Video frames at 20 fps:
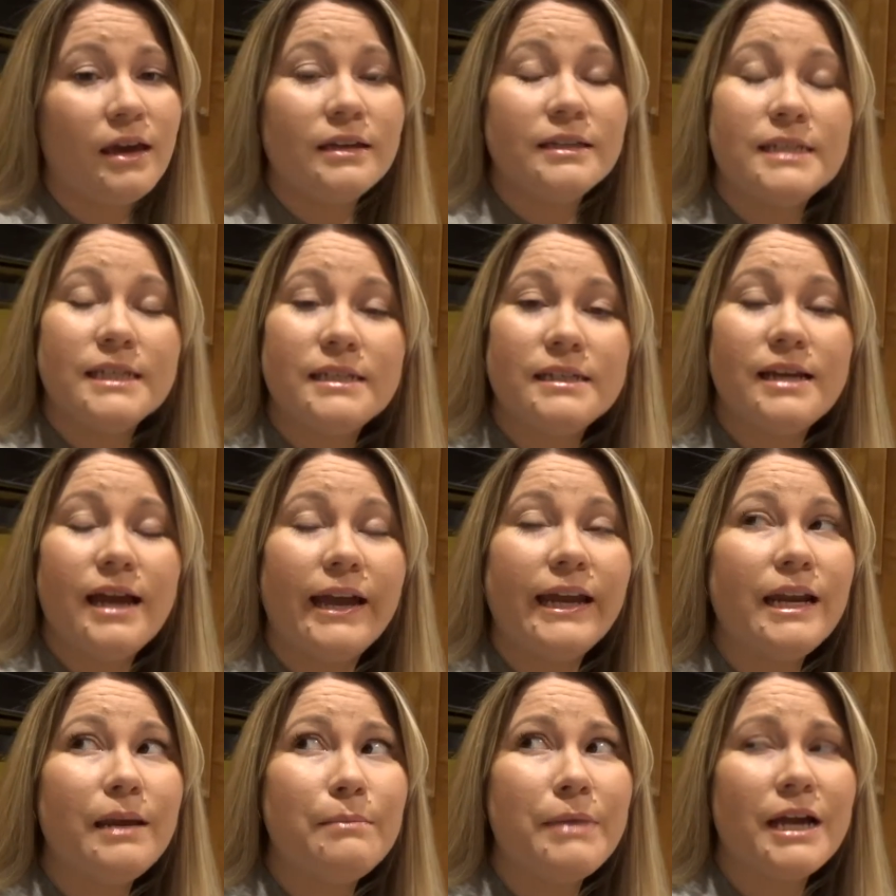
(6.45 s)

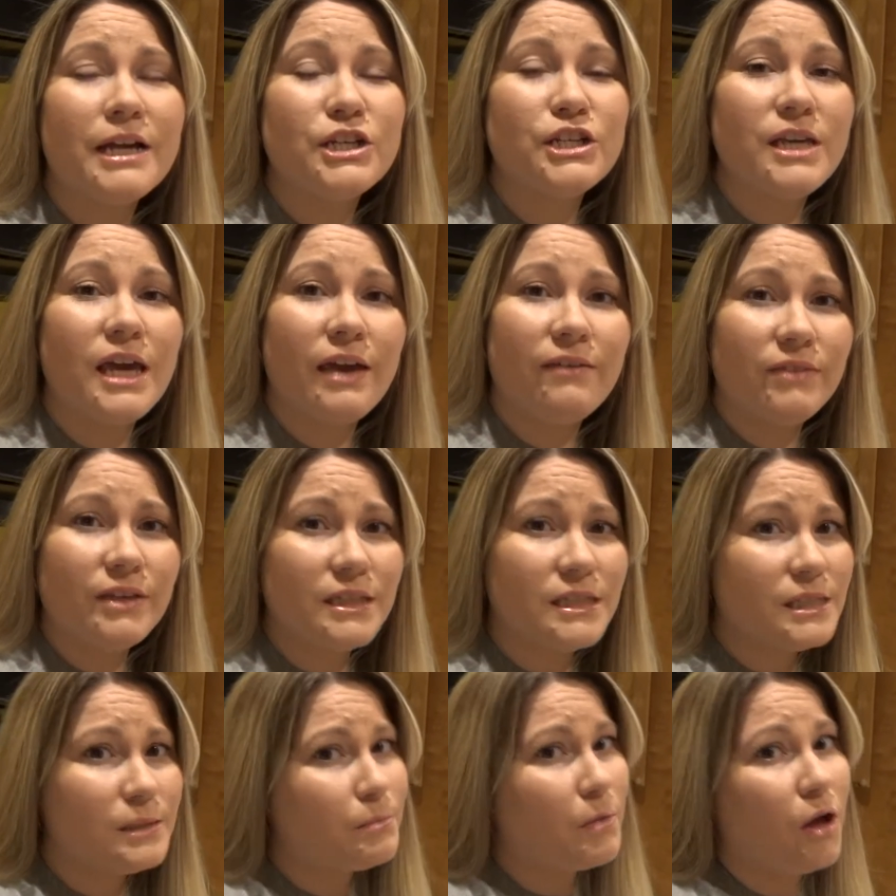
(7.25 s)
Tonight I'm actually having
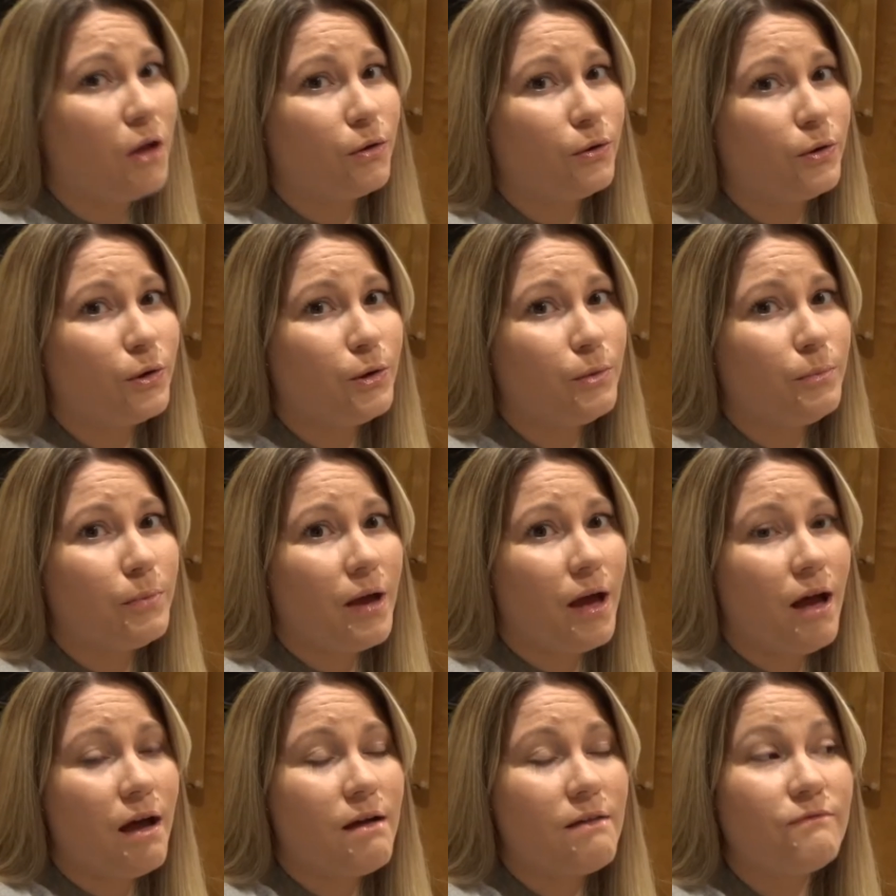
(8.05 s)
small group
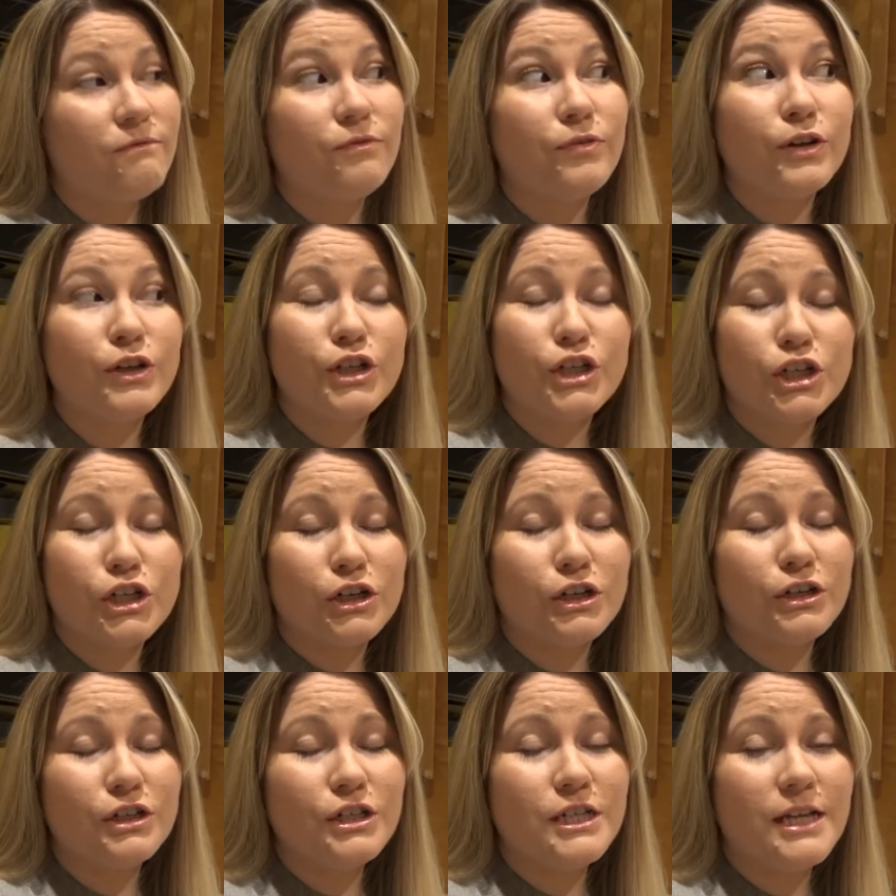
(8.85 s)
um, for
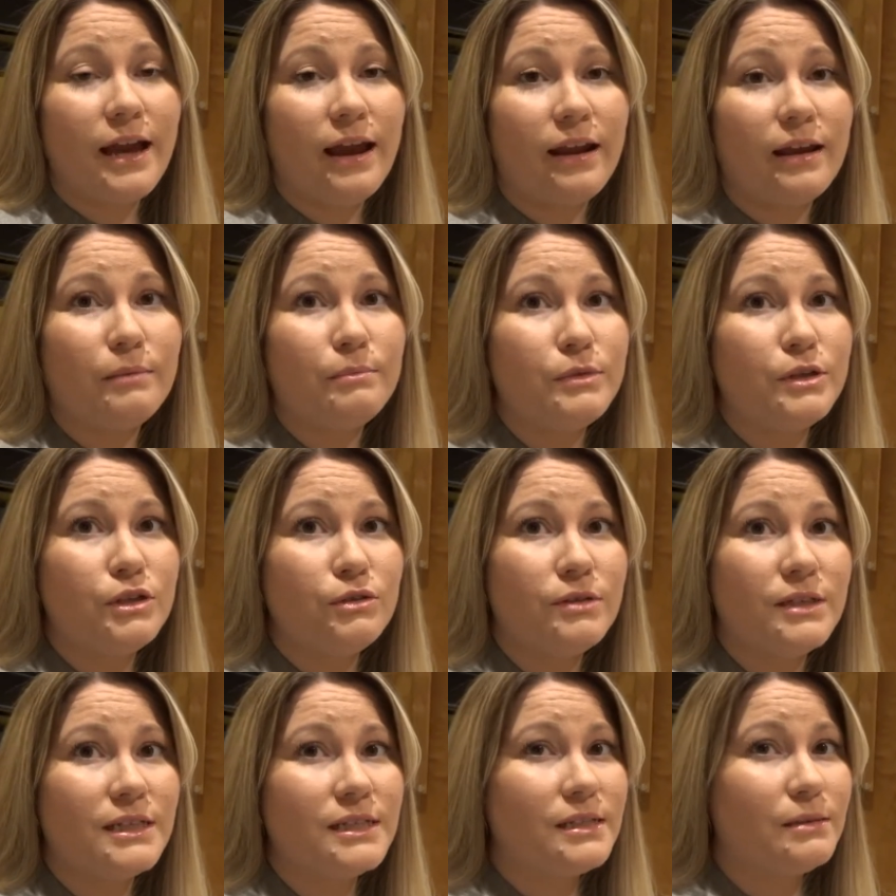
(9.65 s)
church and I'm
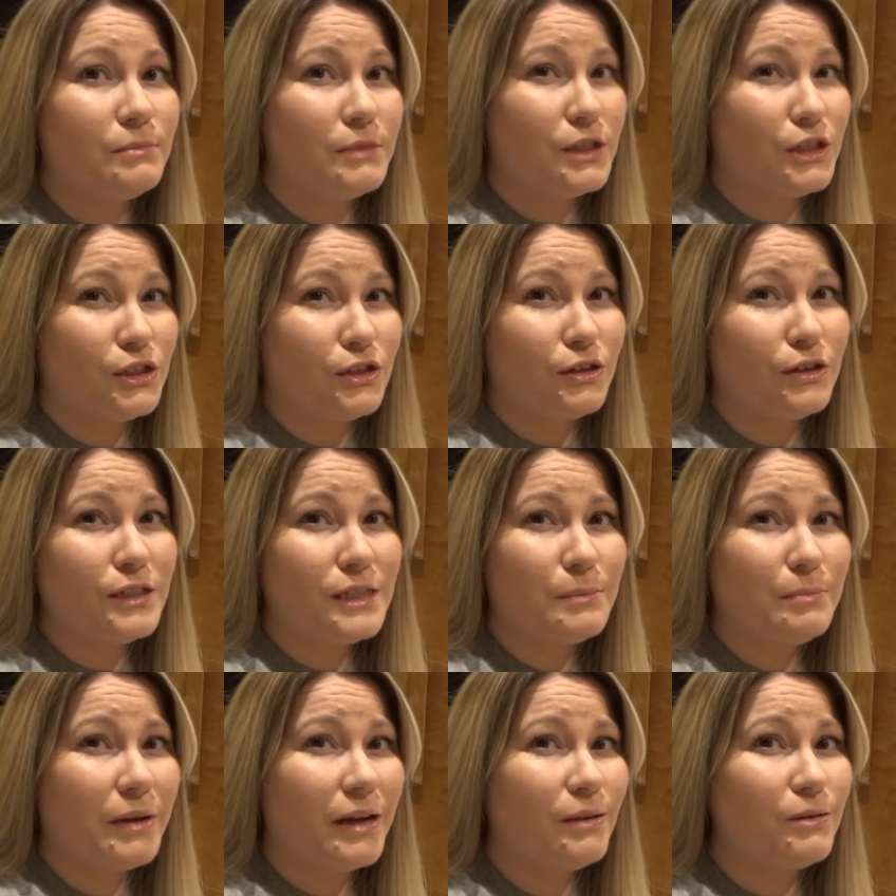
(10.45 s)
doing some
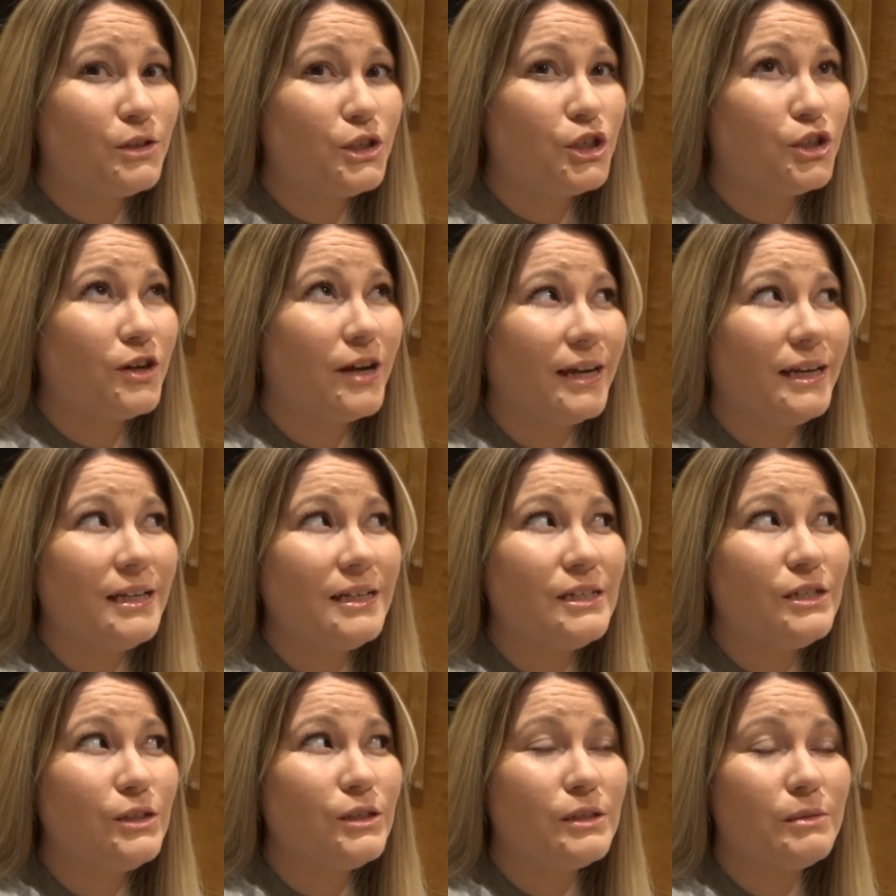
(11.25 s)
desserts but I was trying
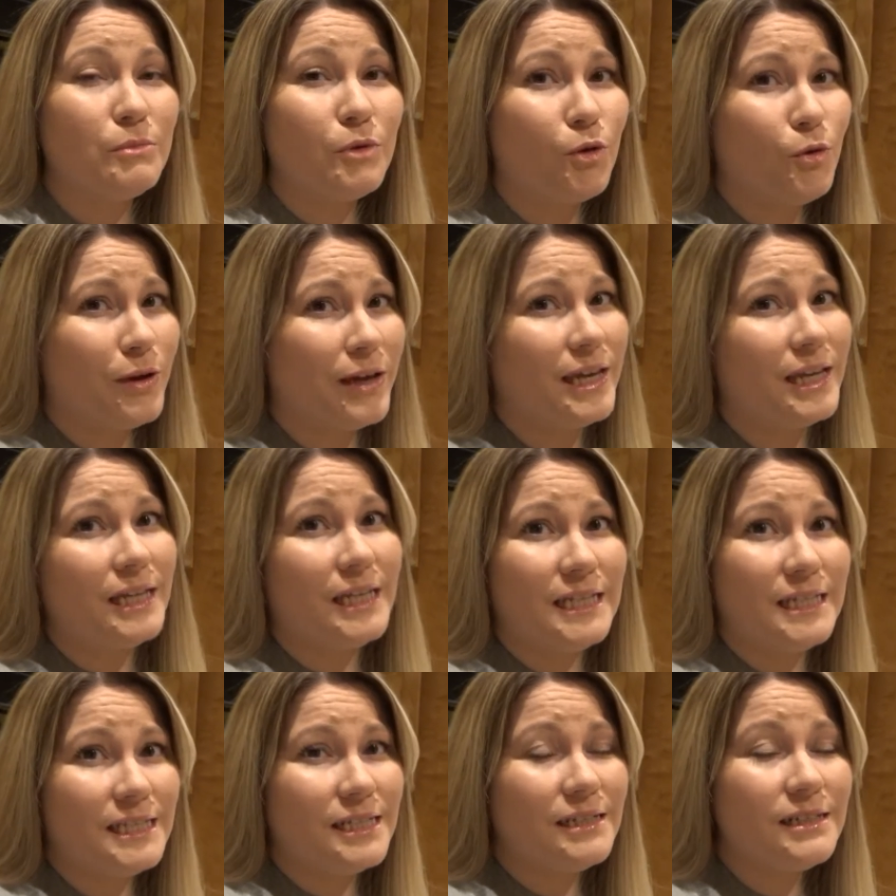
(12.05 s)
to do some quick and
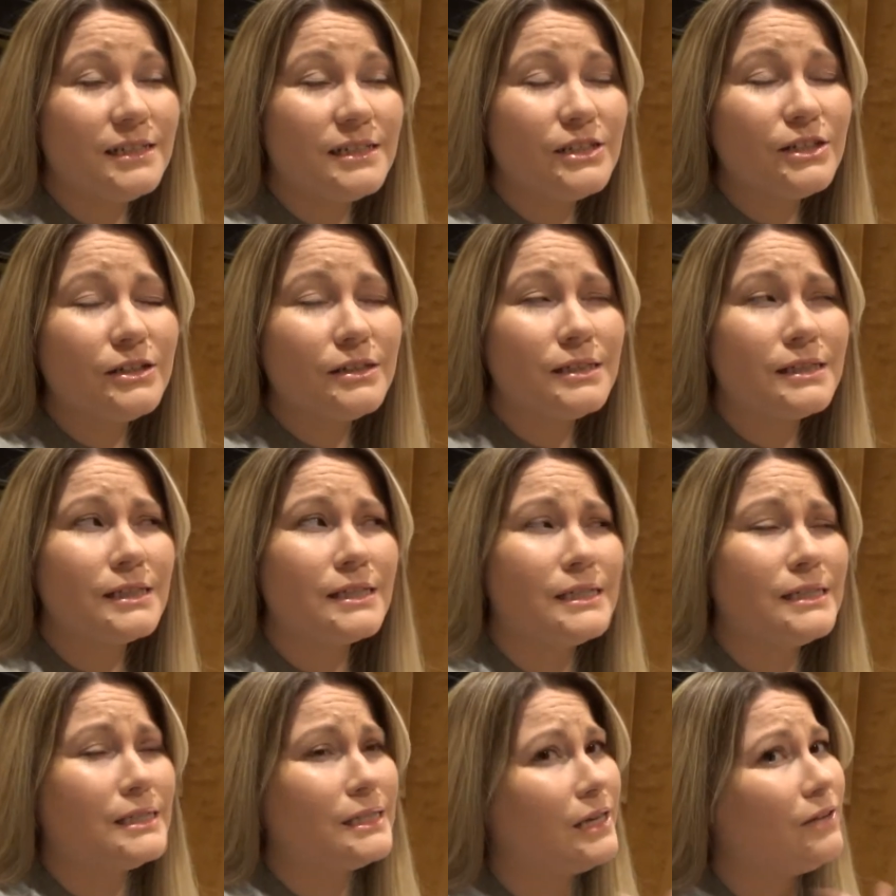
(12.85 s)
easy desserts
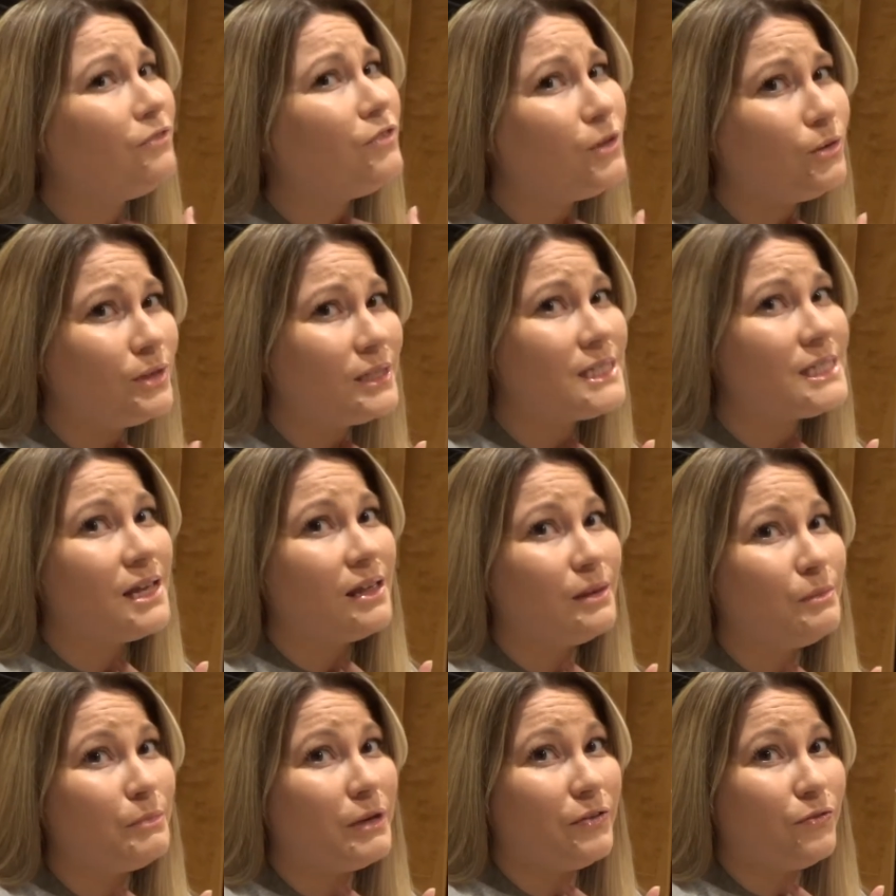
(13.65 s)
because if you can tell
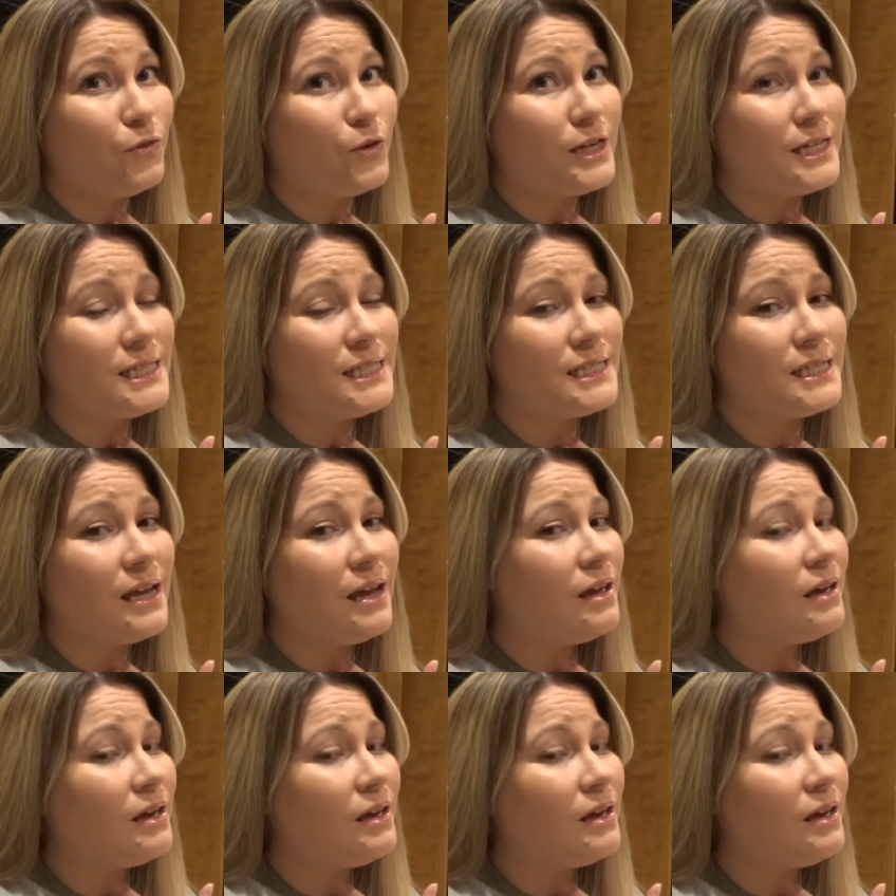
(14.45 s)
in my voice